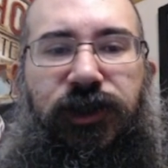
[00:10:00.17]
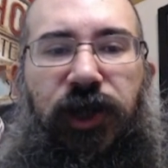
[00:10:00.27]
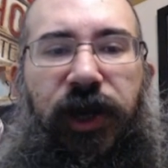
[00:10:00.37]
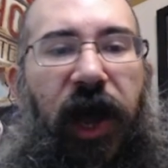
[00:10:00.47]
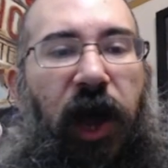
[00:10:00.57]

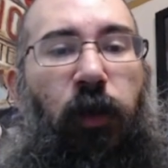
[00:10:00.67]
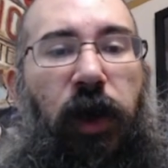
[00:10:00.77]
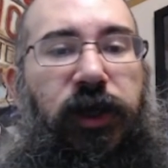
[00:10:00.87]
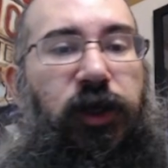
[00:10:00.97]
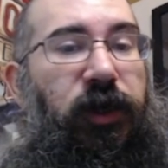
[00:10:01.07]
on how
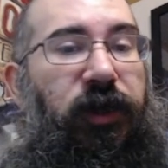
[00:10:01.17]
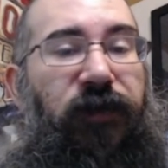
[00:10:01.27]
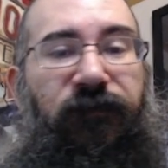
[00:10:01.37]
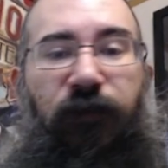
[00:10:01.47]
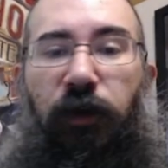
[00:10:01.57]
well you can
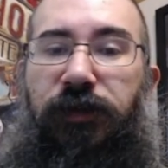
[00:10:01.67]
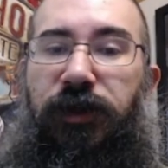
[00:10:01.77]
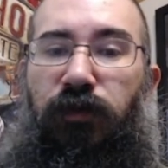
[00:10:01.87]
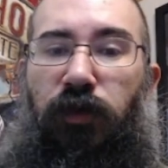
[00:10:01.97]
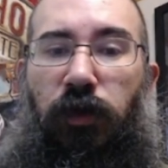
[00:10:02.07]
conform to
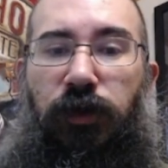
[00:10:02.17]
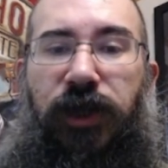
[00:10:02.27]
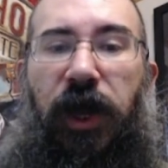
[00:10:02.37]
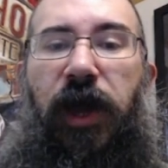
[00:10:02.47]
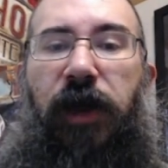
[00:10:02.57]
the rules,
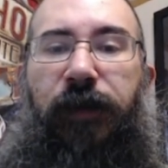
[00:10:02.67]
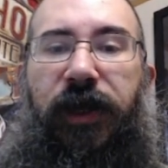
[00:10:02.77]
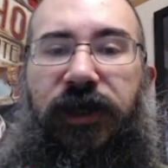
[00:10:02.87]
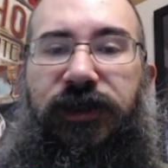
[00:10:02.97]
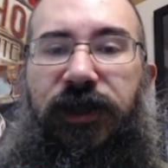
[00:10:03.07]

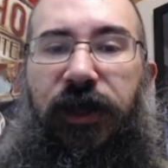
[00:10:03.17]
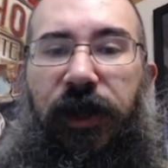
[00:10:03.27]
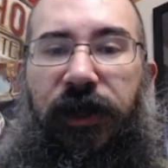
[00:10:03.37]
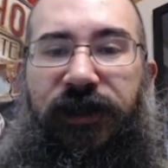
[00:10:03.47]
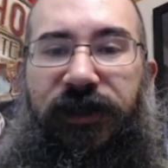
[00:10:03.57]
because
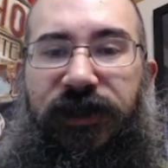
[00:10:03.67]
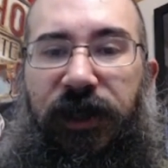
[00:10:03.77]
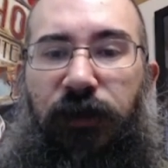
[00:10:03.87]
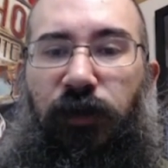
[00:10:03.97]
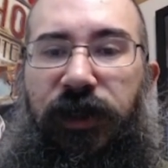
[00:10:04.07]

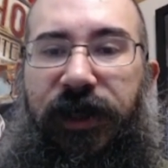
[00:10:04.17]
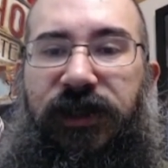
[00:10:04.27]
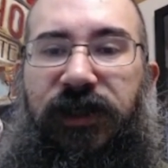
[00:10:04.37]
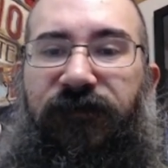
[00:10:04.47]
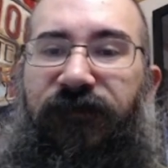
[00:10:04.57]
dissent would lead
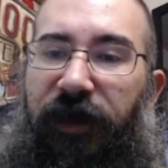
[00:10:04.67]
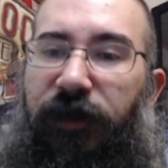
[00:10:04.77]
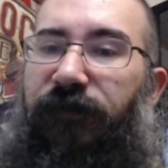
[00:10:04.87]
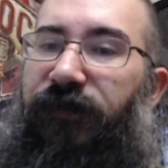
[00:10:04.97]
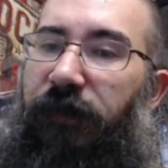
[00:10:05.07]
to the
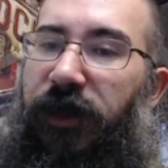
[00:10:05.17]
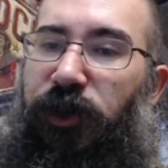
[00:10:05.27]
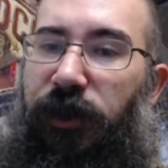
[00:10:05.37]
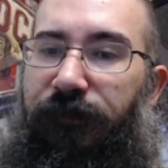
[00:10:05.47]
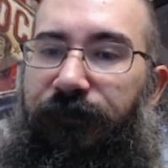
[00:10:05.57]
failure of the
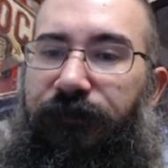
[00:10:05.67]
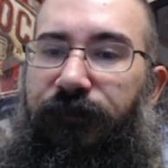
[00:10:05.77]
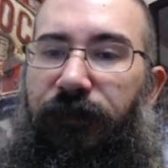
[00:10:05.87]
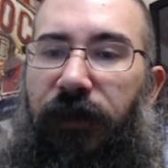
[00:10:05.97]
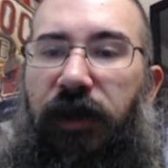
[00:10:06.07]
mission.
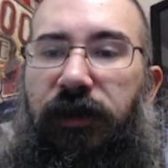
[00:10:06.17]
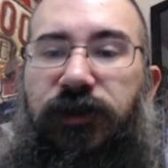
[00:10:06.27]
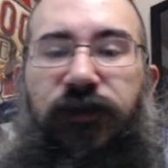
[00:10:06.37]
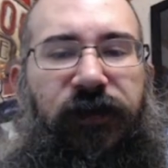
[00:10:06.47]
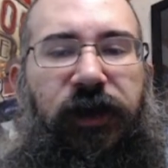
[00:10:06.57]

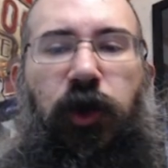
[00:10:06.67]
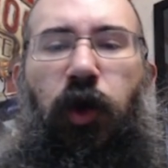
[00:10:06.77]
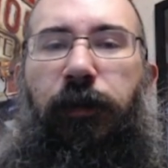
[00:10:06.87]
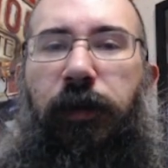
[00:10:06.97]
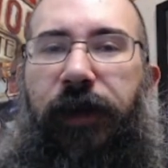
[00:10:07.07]
It's very
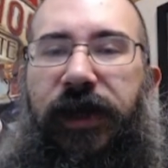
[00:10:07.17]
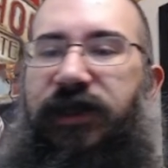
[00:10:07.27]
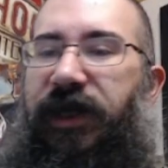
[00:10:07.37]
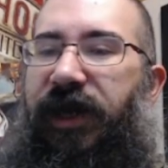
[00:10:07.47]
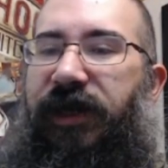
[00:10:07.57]
corporate
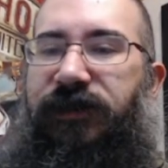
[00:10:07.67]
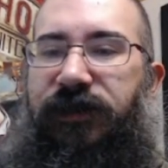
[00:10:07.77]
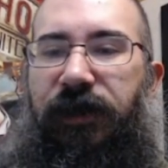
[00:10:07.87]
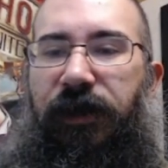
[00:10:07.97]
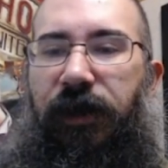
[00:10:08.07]
based, I guess.
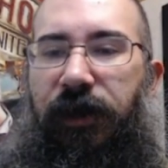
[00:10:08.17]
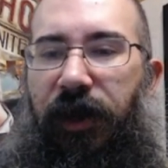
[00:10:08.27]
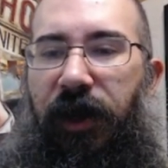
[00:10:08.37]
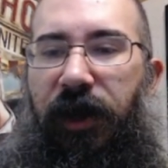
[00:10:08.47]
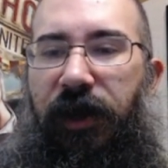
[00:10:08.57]

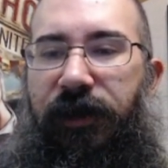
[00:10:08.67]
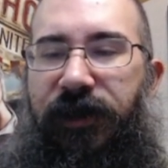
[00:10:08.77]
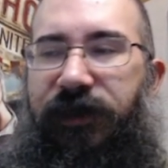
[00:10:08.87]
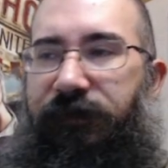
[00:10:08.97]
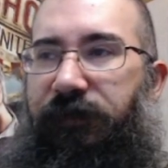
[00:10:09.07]

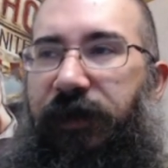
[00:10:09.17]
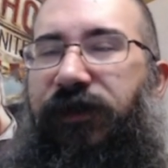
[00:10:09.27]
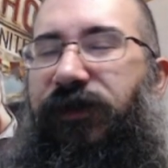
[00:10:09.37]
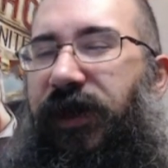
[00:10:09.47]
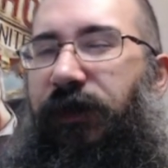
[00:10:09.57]
That seems to be a
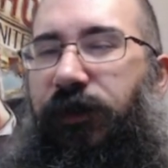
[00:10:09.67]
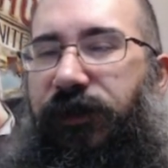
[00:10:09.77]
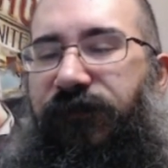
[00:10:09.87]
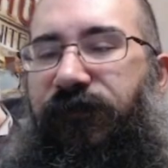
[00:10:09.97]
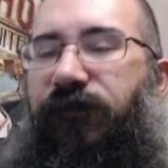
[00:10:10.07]
theme
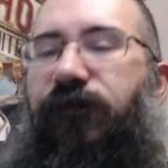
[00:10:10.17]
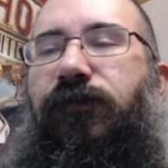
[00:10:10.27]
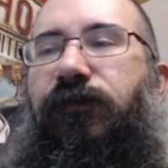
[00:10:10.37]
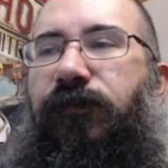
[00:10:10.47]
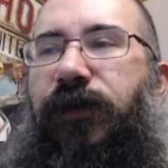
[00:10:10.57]
with,
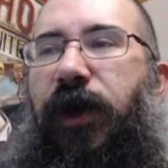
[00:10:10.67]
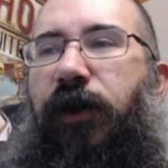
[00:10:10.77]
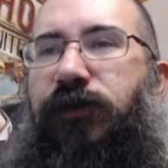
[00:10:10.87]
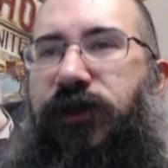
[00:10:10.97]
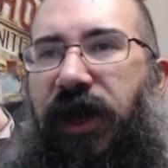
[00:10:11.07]

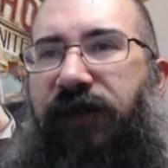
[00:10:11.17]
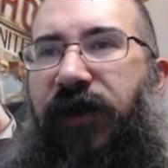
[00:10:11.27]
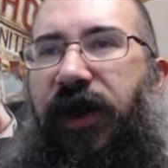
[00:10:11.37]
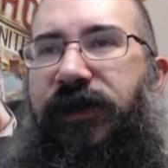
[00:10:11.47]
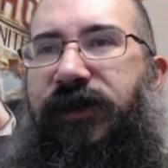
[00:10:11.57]

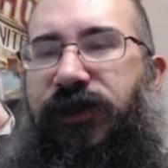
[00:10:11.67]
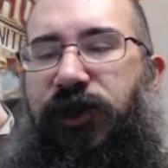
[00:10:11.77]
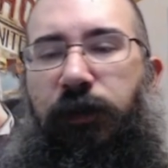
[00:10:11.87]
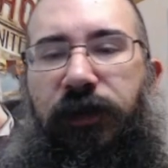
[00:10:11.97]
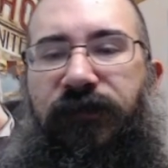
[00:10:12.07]
sci-fi
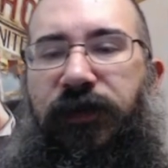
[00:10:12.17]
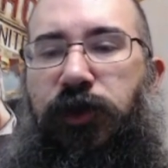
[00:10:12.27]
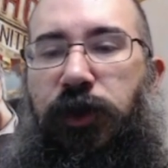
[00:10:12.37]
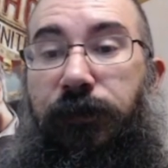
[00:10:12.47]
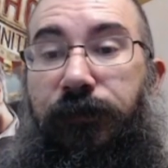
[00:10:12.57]
dystopian future.